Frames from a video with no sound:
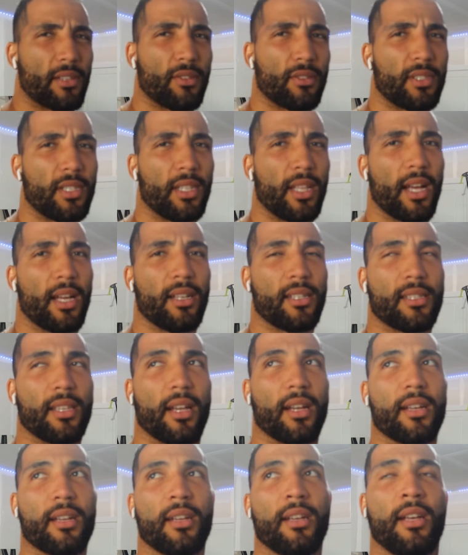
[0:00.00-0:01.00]
will see that in a
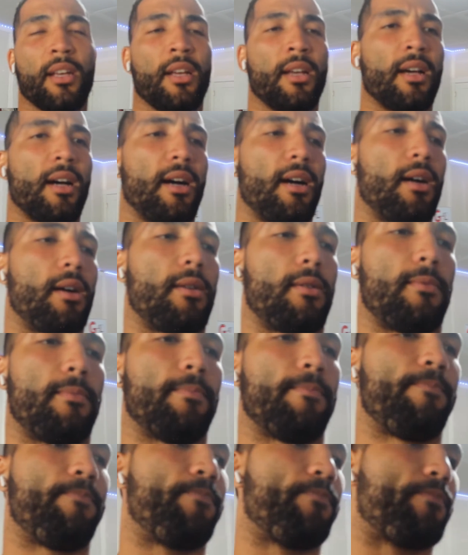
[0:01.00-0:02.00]
sec.
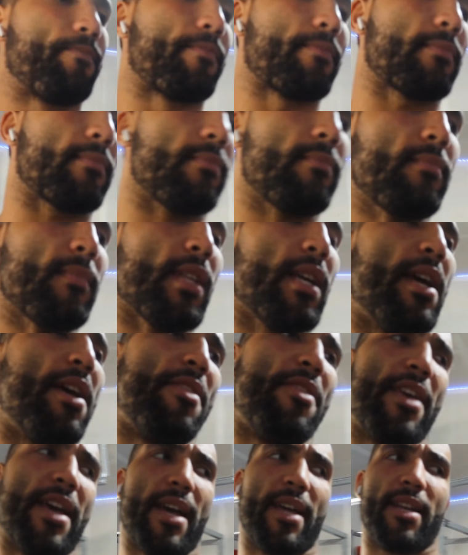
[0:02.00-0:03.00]

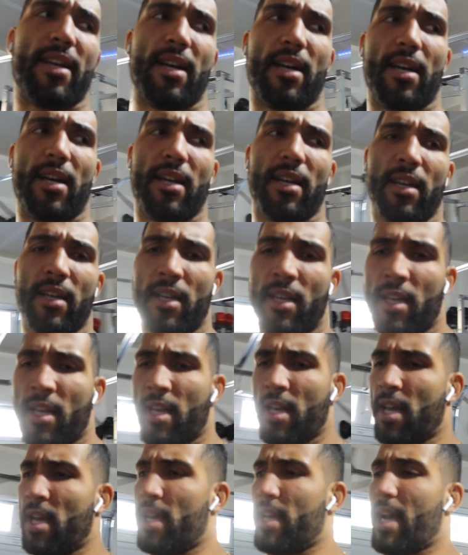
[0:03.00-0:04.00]
And then,
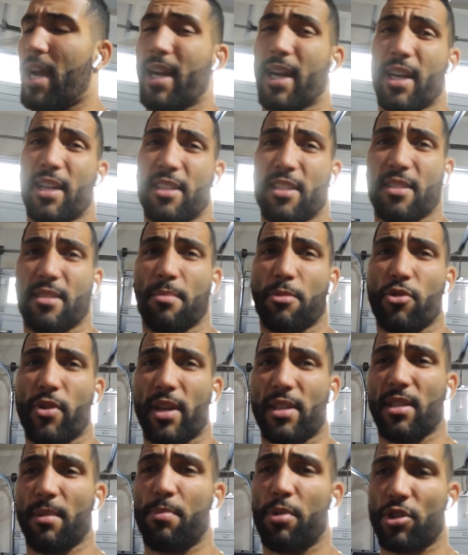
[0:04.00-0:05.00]
get into some
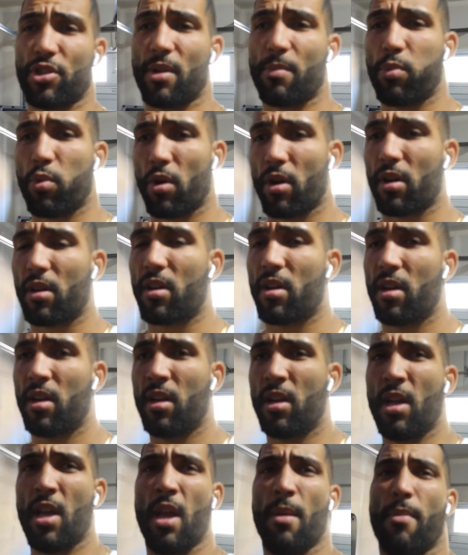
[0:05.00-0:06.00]
crazy push-up
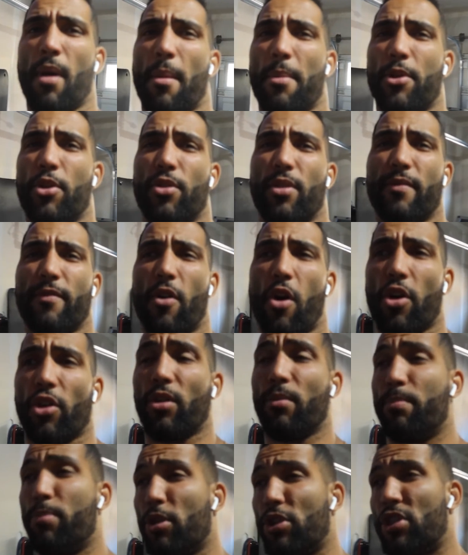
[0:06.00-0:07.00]
work. Probably do the
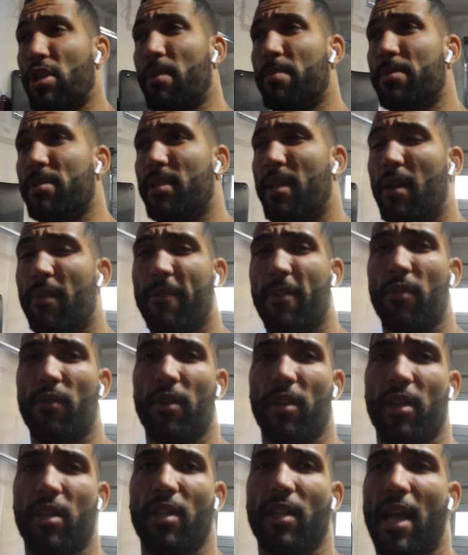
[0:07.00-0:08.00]
volume push-ups. That felt
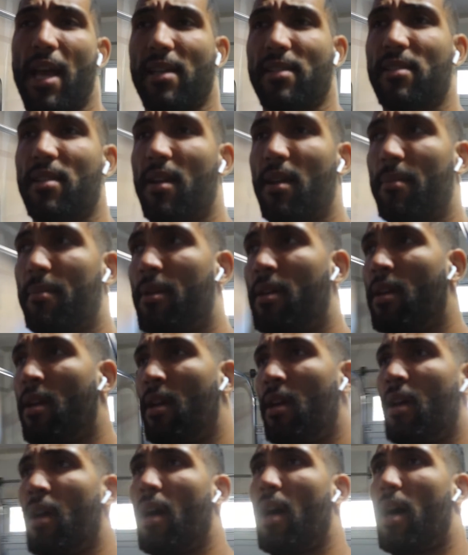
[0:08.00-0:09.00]
really good last time.
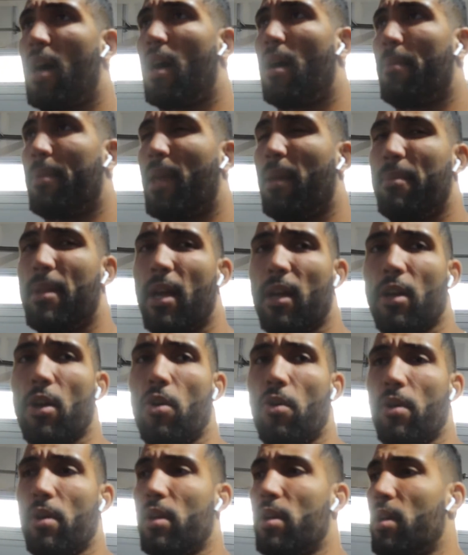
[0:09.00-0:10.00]
Keep that
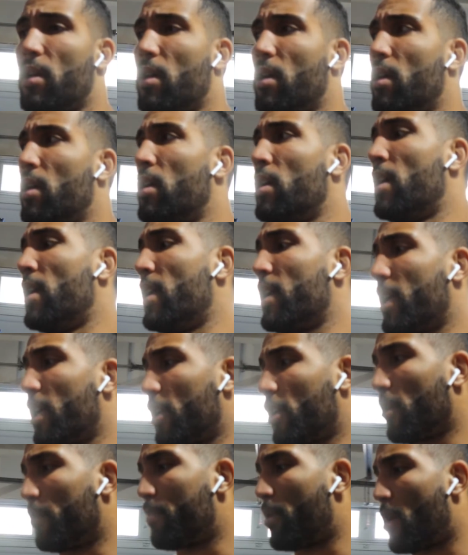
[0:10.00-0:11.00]
going. Get a
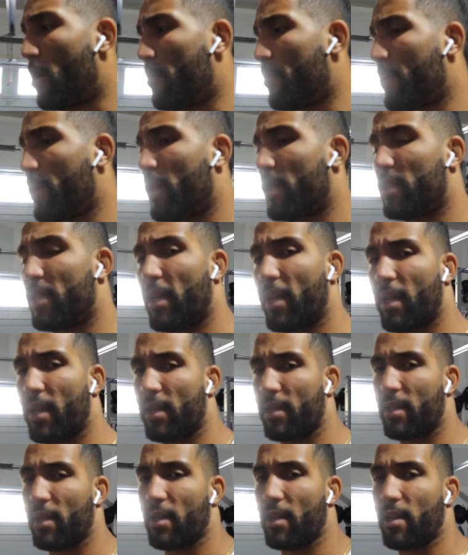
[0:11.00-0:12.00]
good pump to
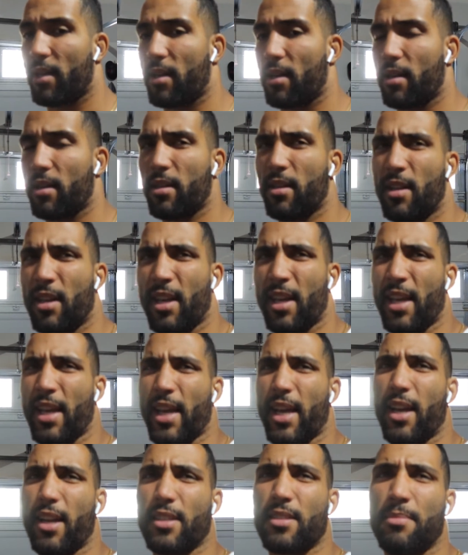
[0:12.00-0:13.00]

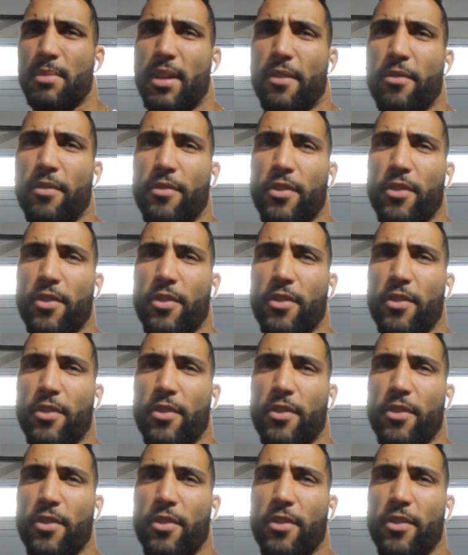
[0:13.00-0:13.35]
hit us some different